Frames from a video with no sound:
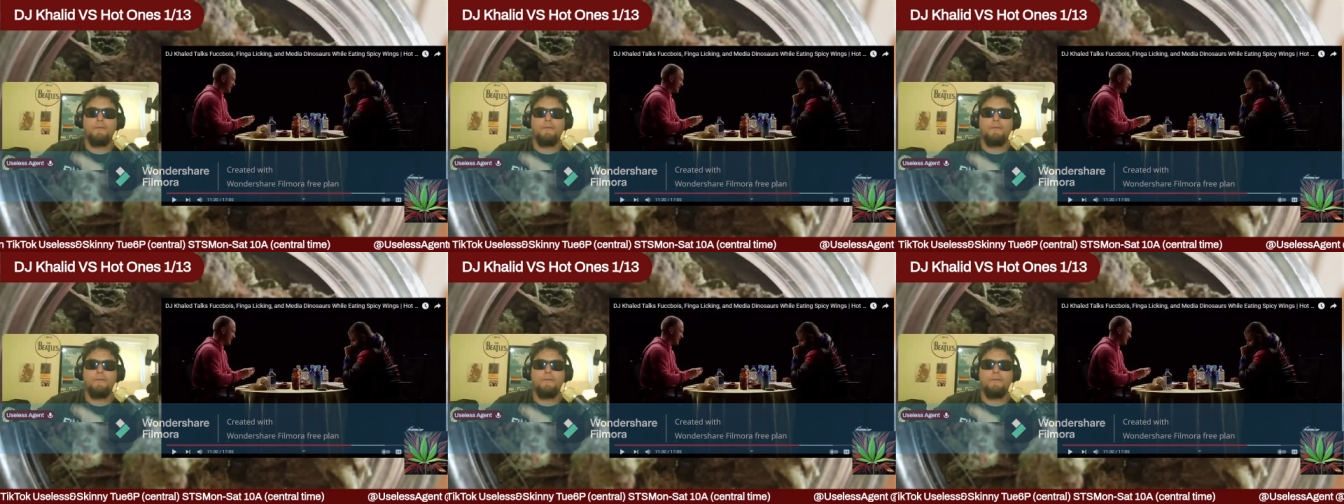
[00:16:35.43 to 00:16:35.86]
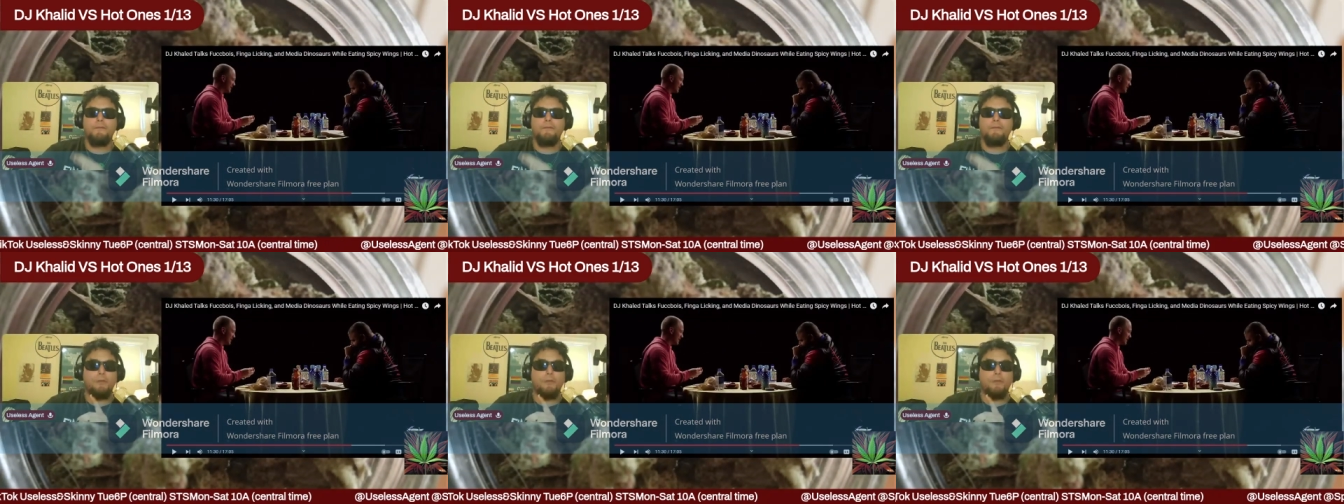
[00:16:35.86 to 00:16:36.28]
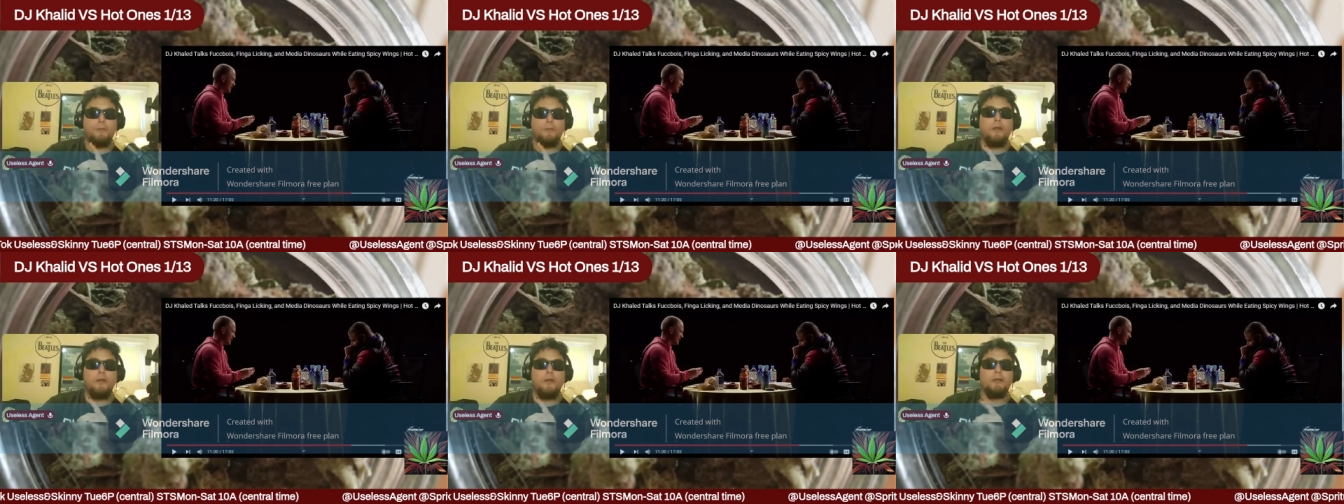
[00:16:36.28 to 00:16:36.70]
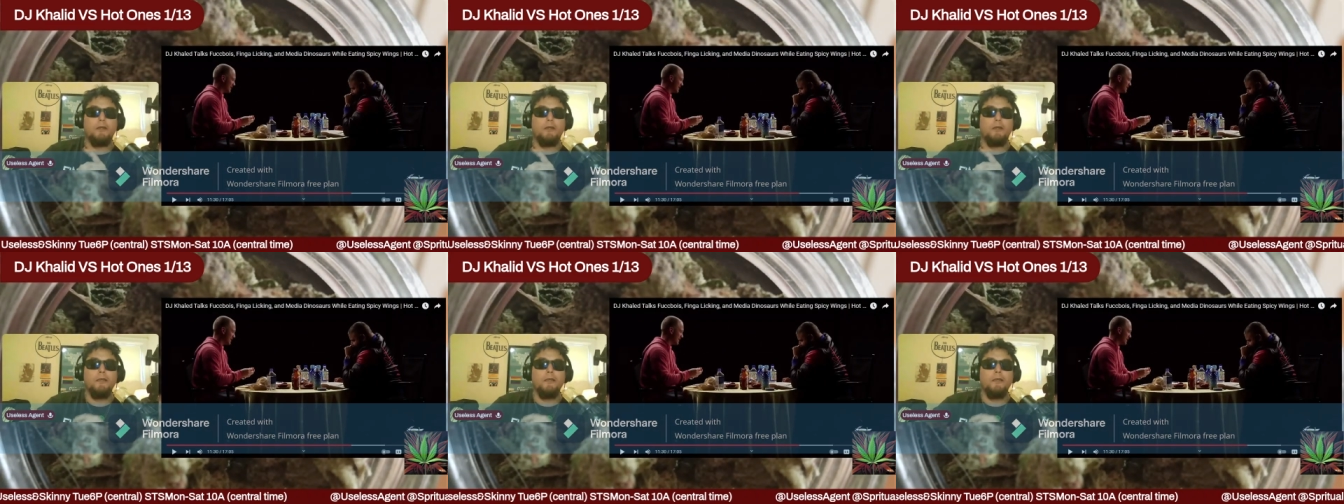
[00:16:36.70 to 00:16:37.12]
does not belong
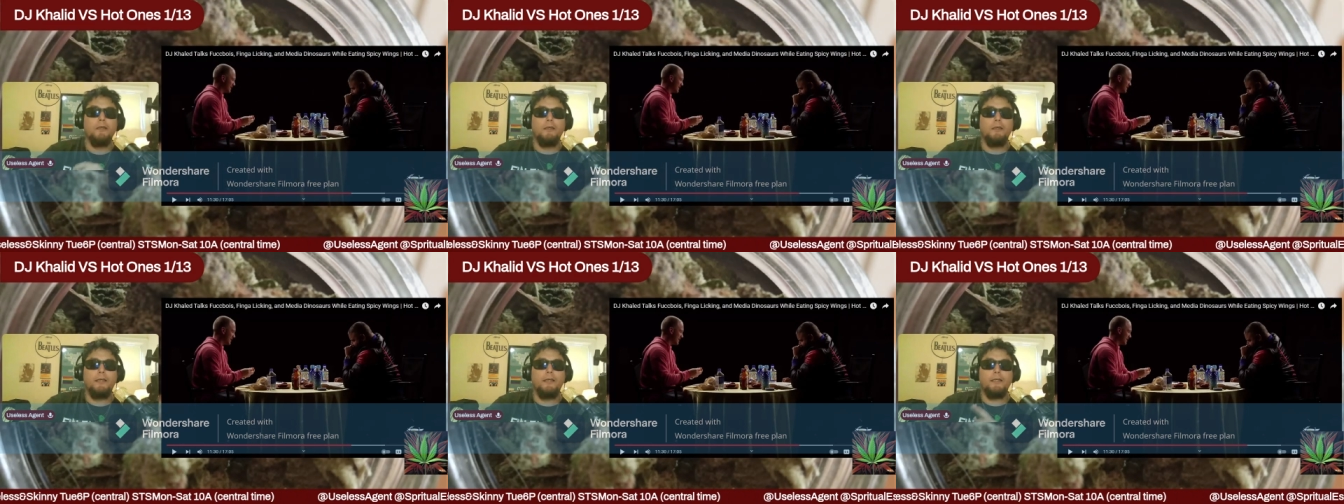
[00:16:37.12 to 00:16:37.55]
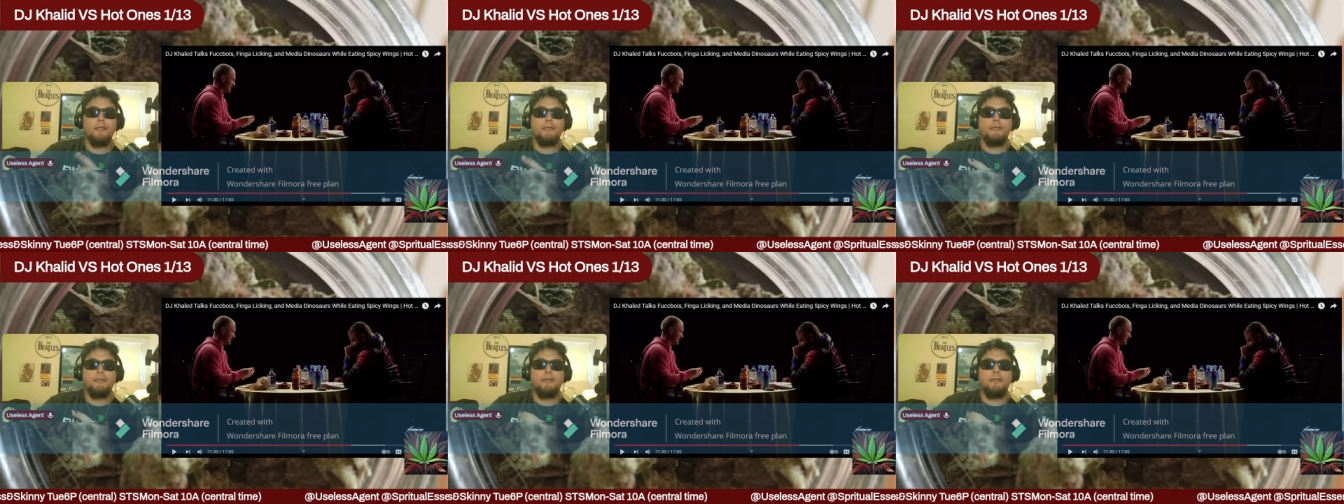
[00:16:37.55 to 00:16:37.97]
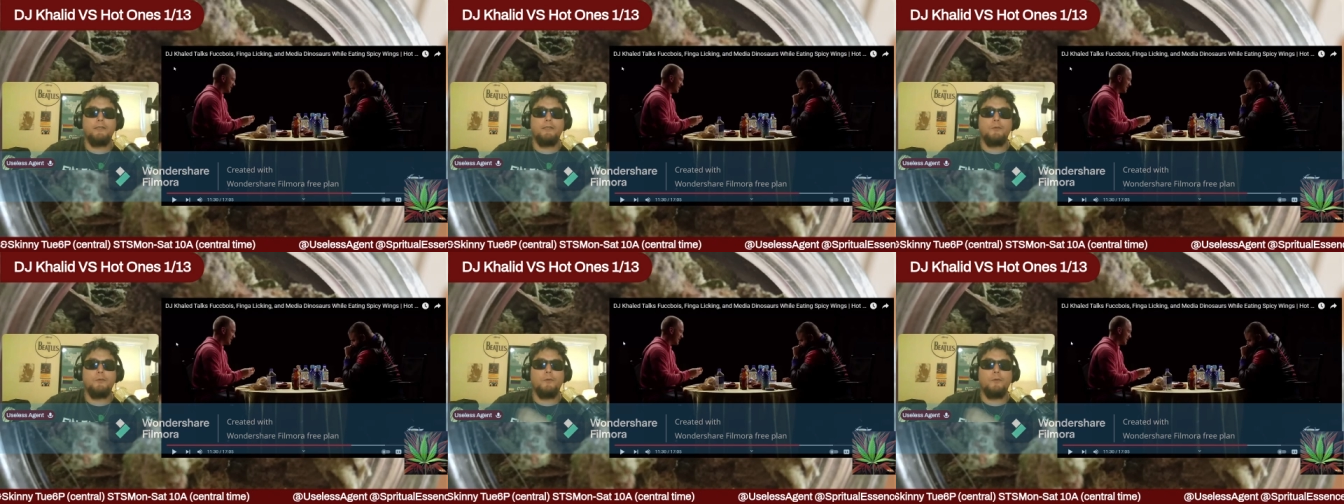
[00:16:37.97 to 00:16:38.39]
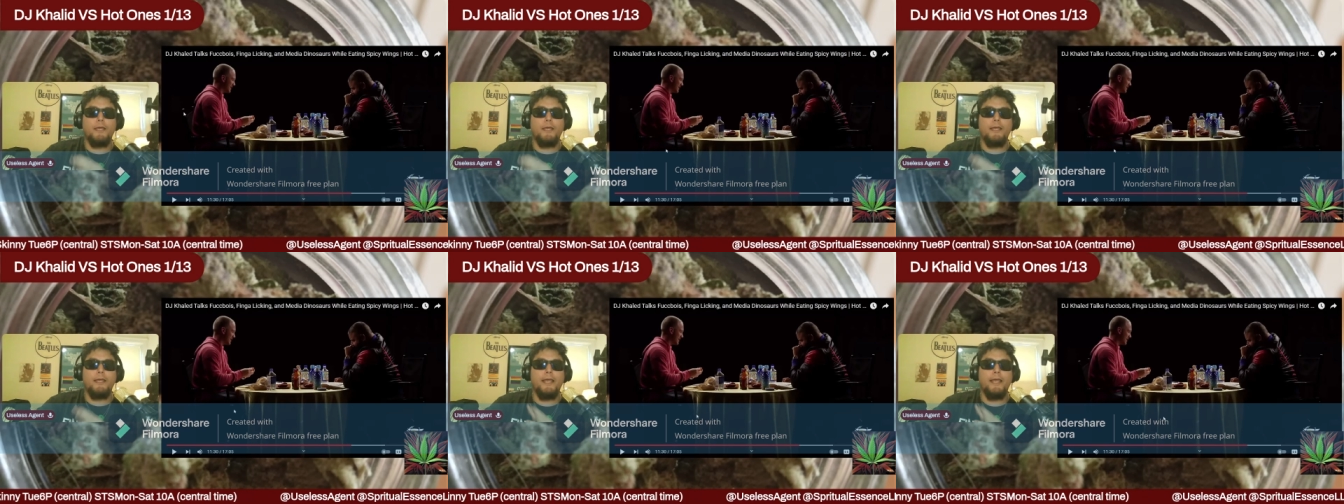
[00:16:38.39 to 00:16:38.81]
it's the it's the way
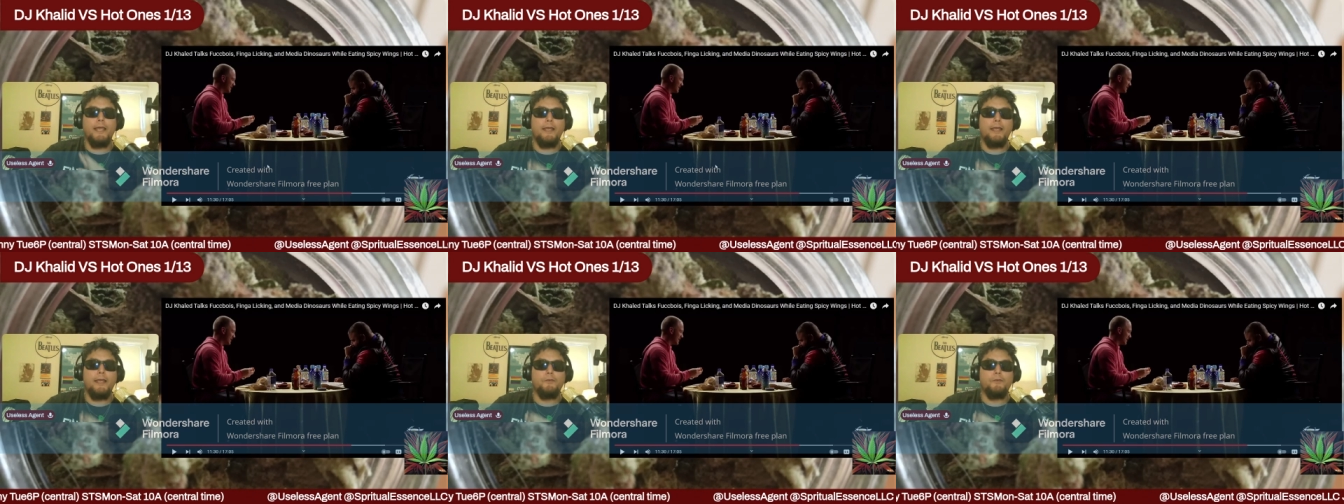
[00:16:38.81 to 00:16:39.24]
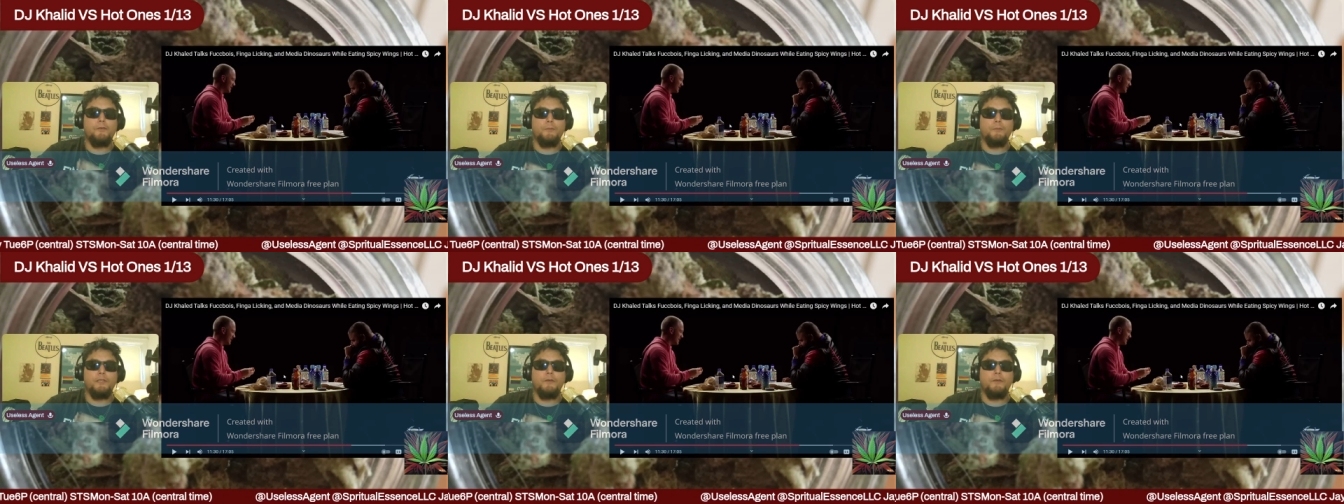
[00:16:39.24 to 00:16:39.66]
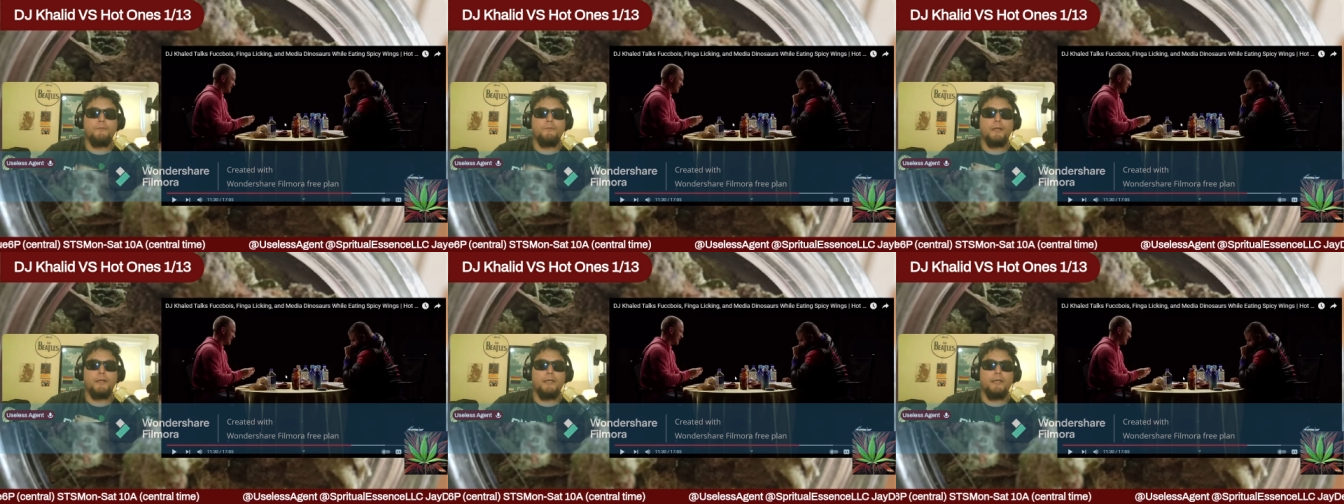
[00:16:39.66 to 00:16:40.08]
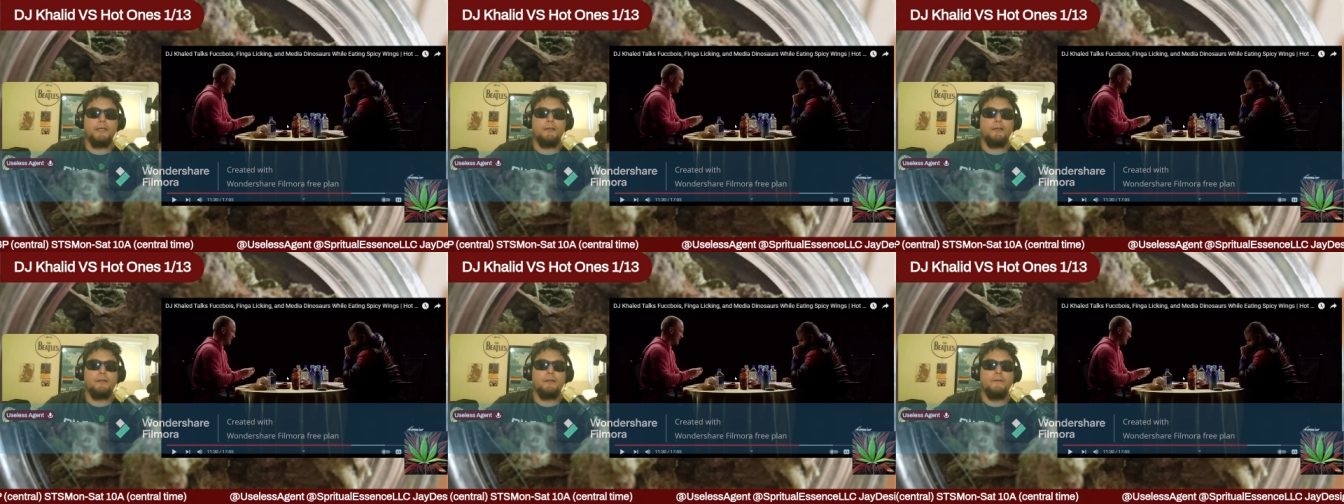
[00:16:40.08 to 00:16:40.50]
he handles himself right
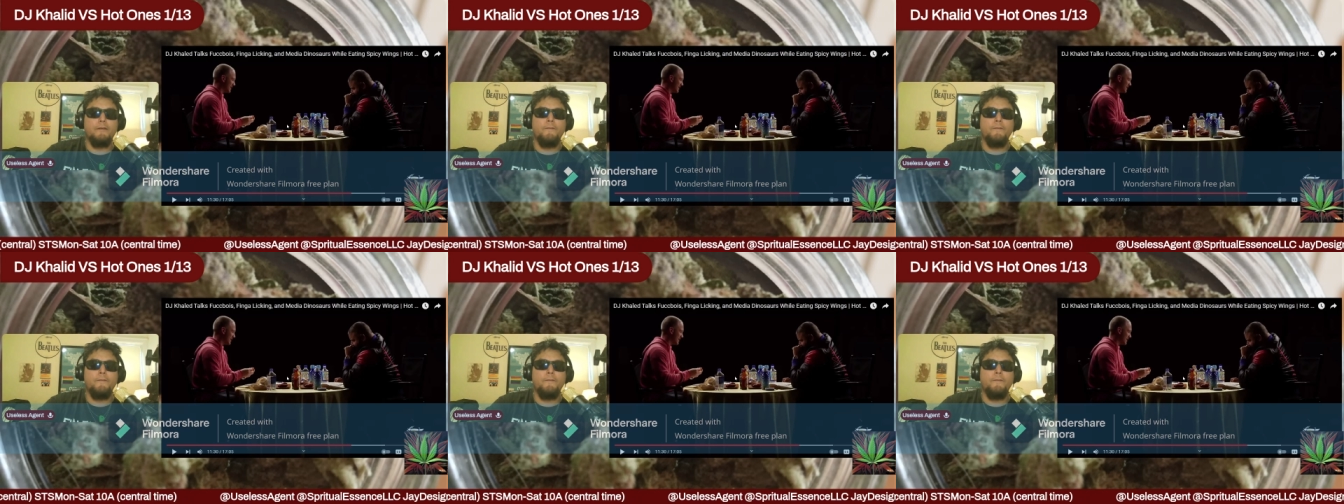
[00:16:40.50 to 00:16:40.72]
here.